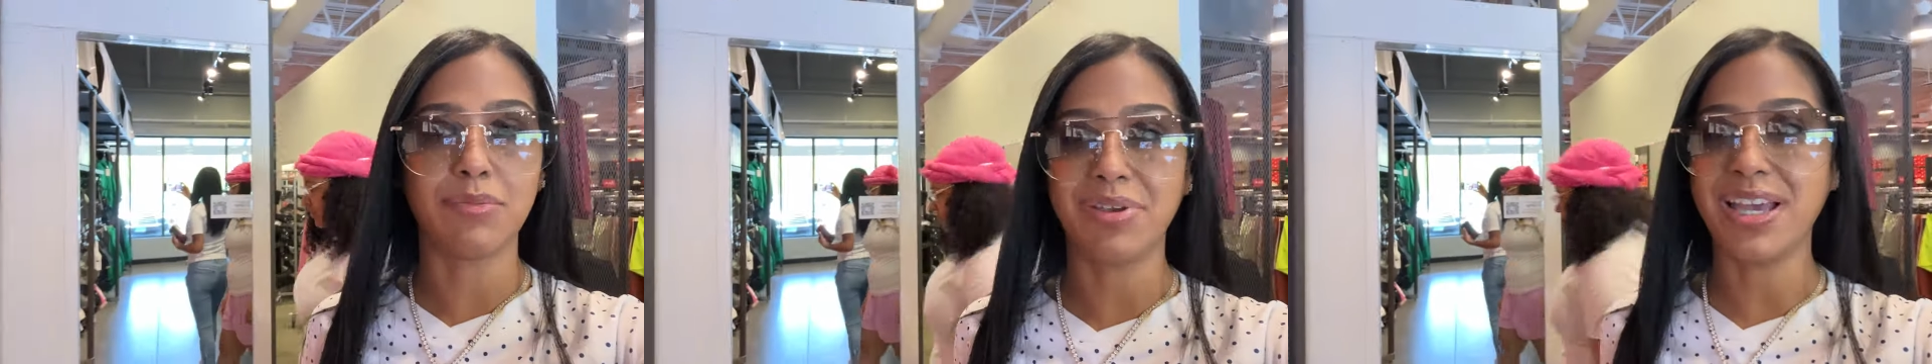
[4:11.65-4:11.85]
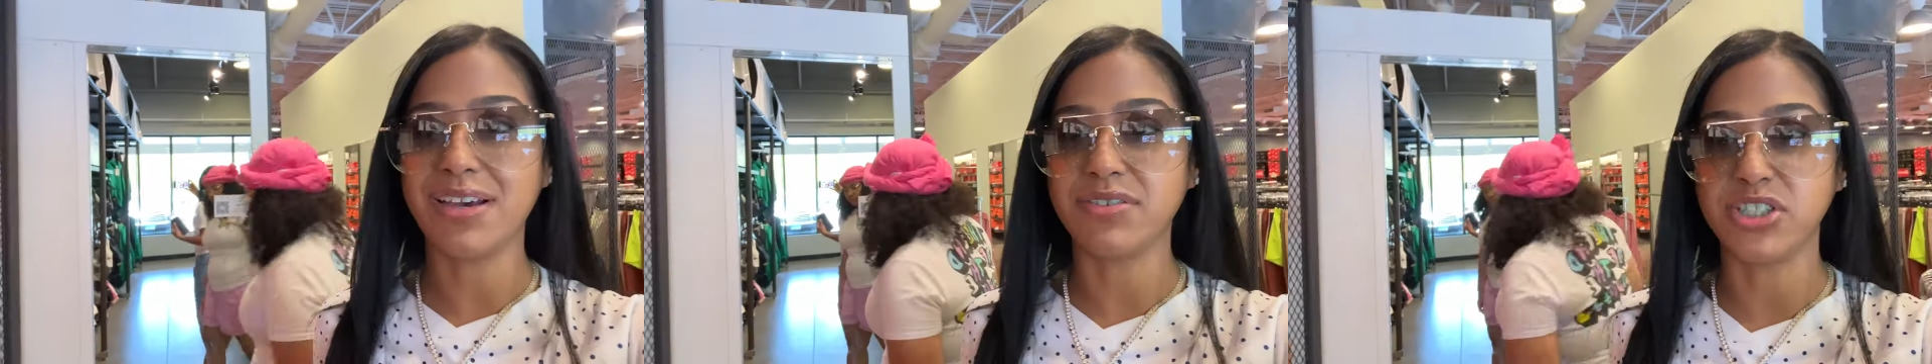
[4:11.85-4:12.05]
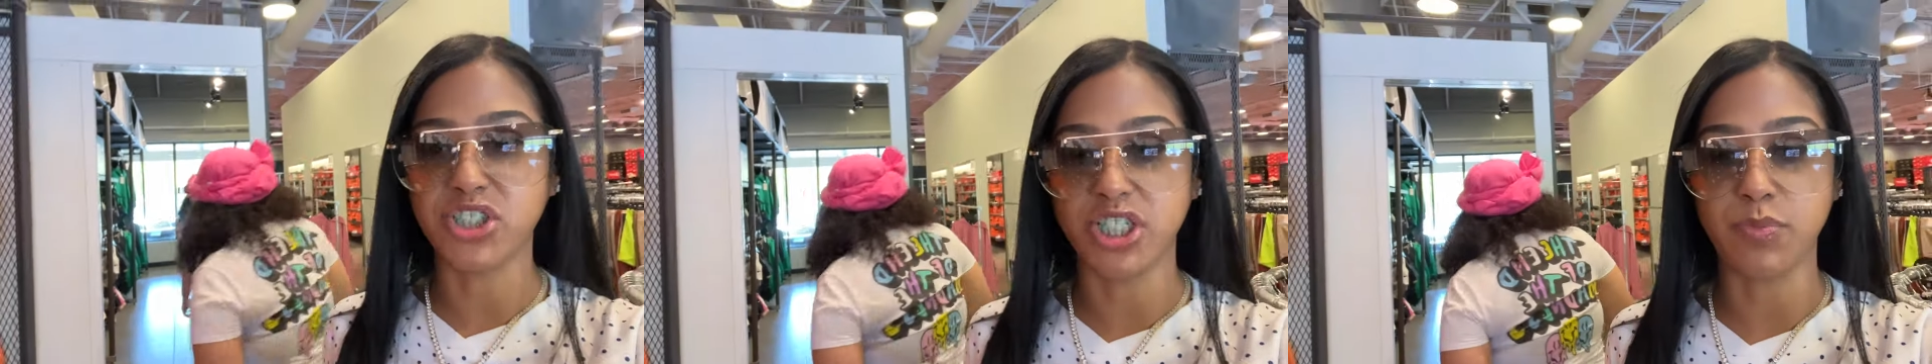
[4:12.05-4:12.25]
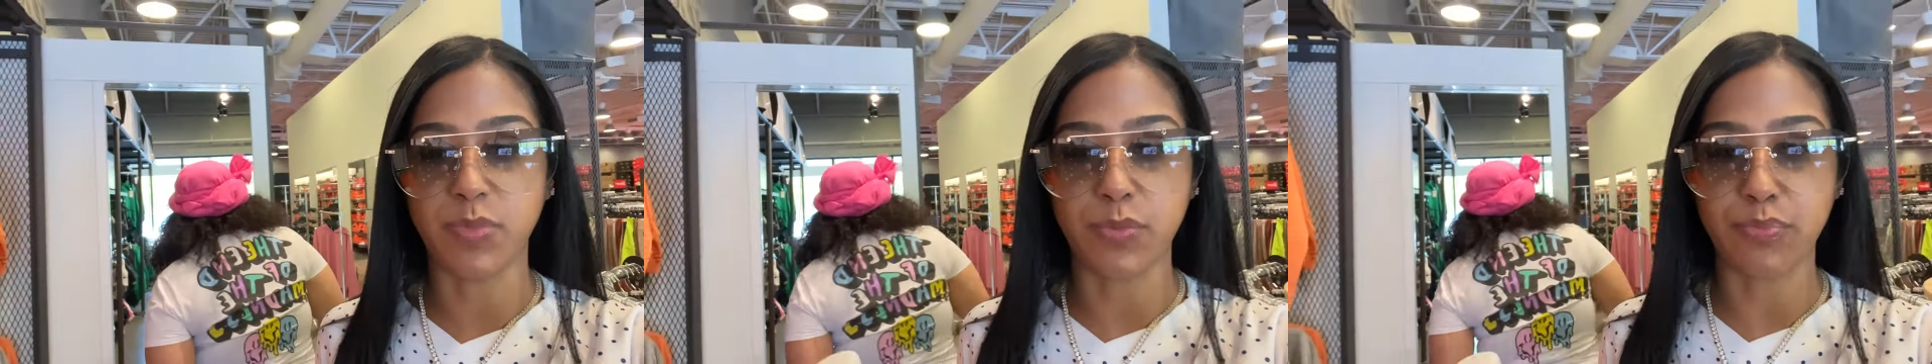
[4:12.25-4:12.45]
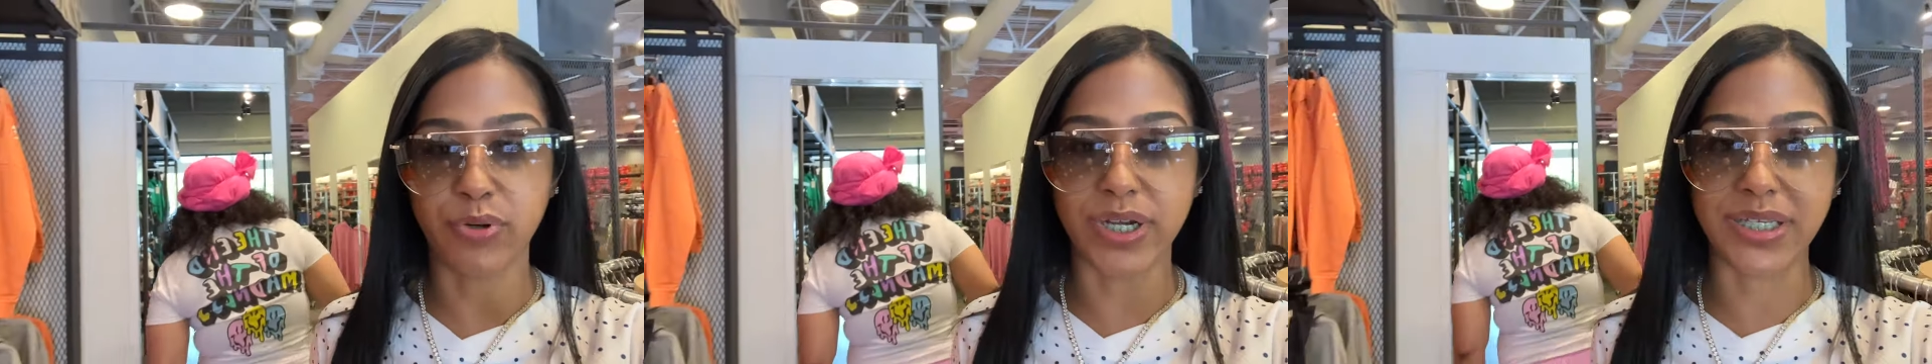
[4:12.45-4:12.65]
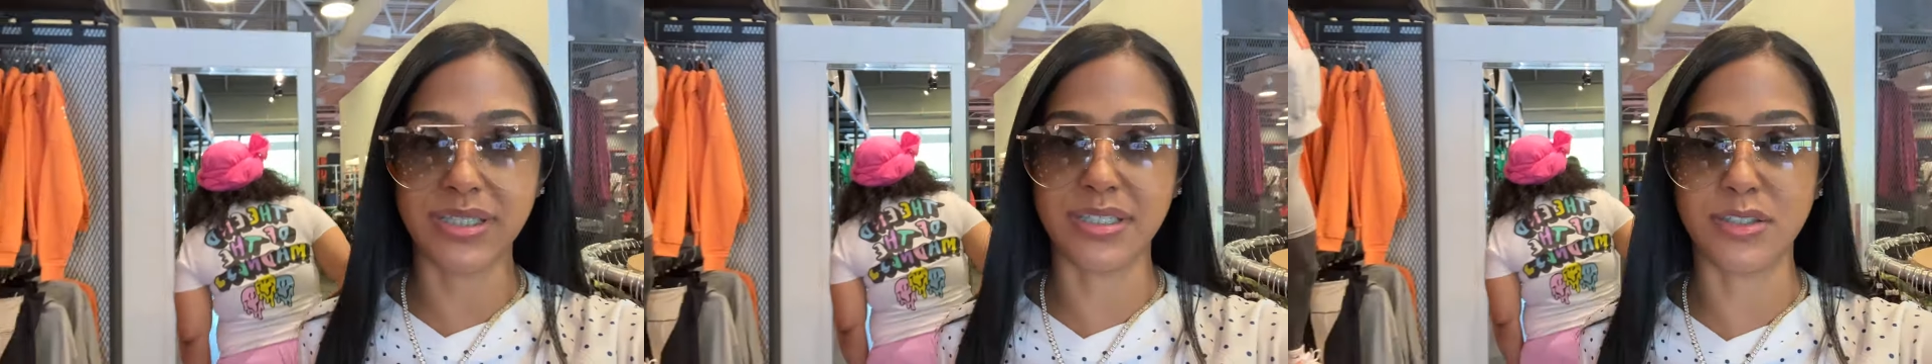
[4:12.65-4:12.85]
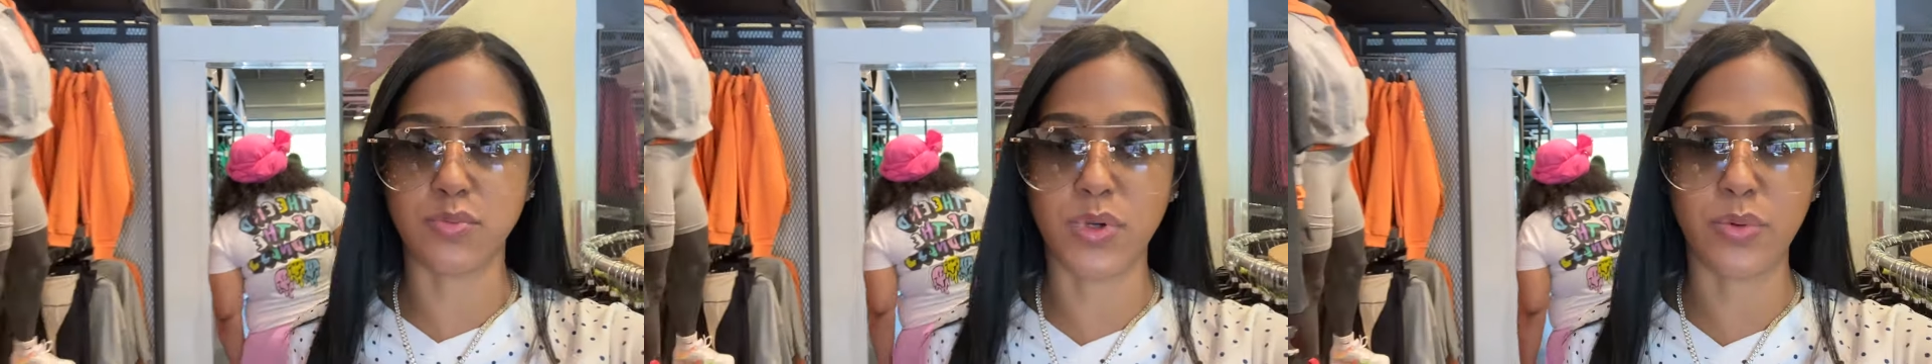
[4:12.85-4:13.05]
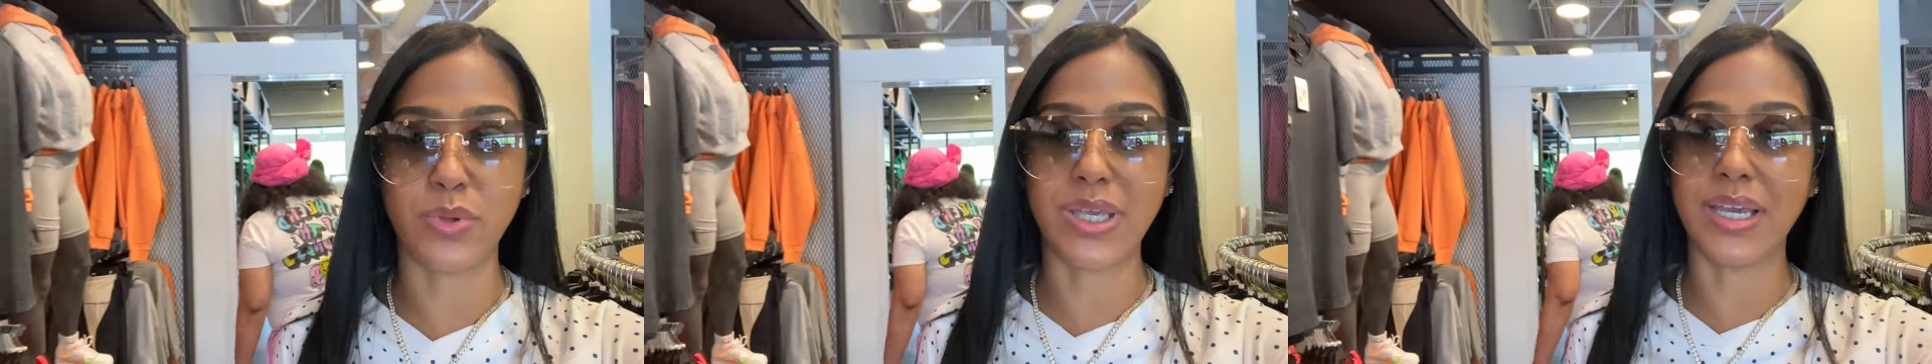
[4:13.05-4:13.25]
be having cheaper prices
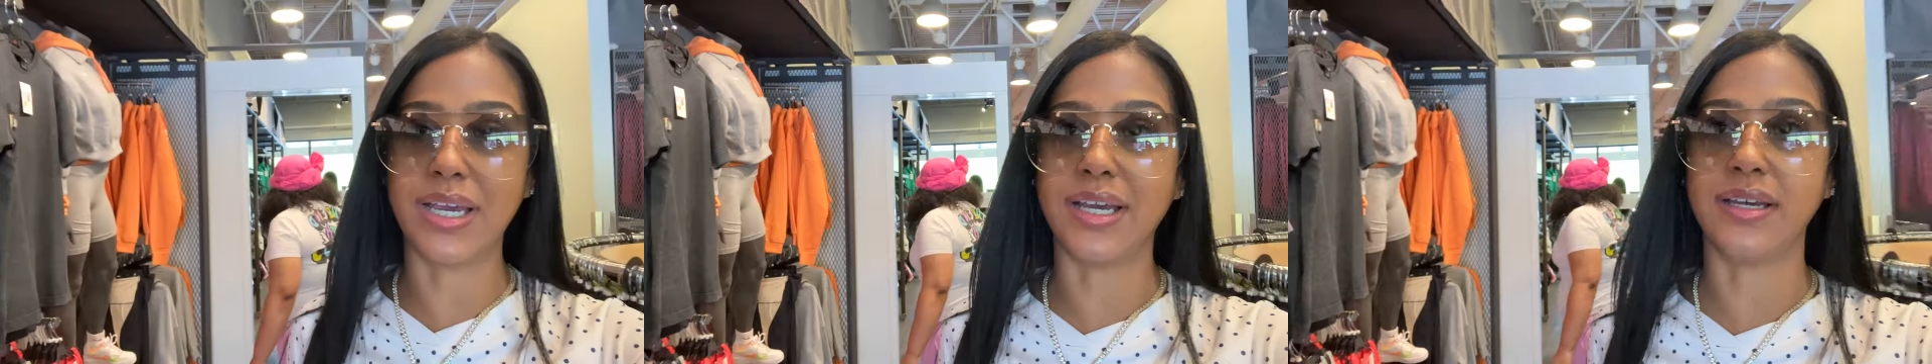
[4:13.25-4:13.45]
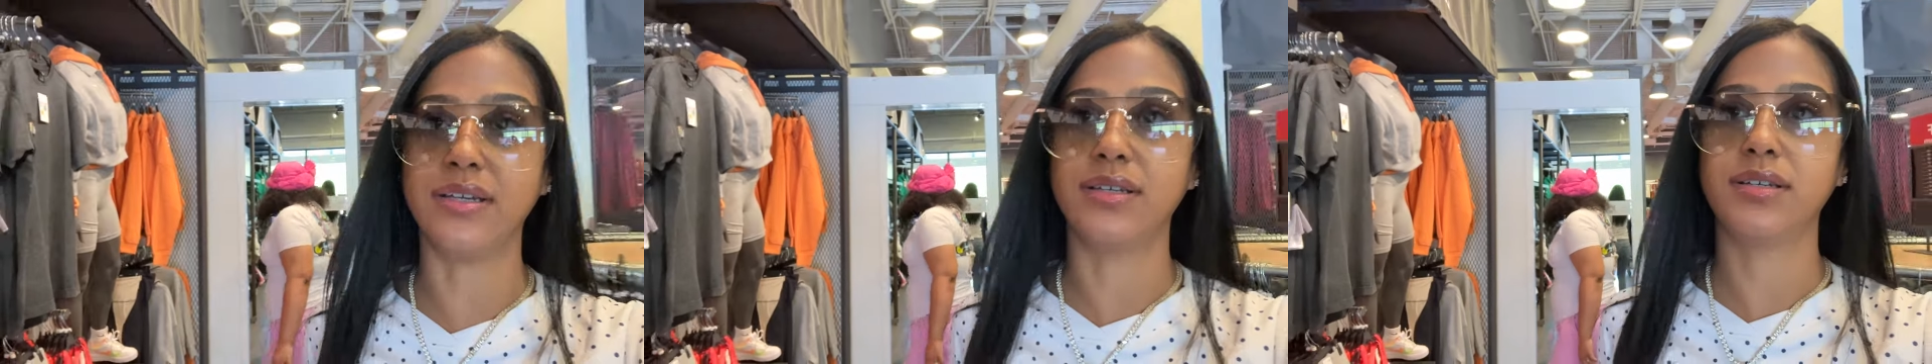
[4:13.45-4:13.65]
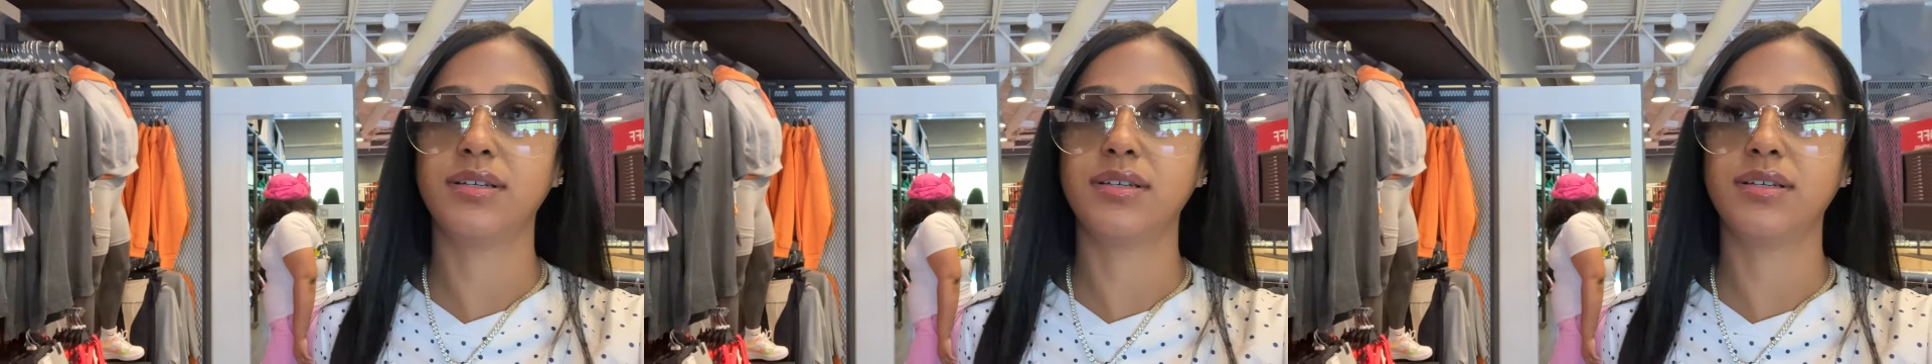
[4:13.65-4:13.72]
where we at.